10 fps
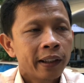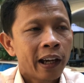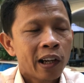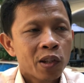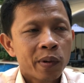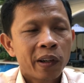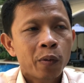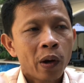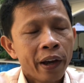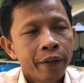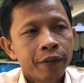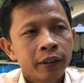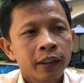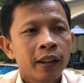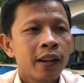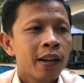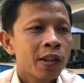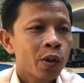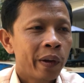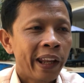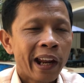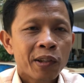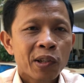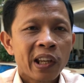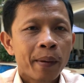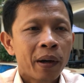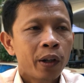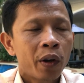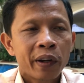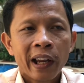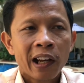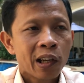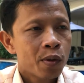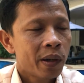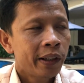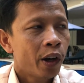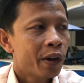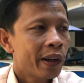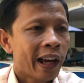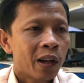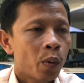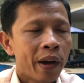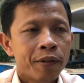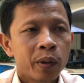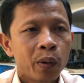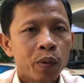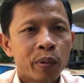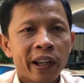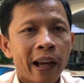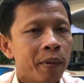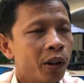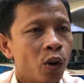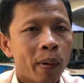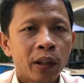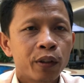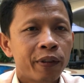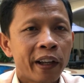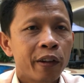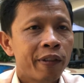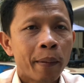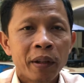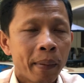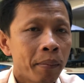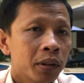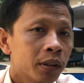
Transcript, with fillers: They had husband and wife. So when the answers came out, they already had a husband, they already had a wife, so they would break up and go back to find a family member.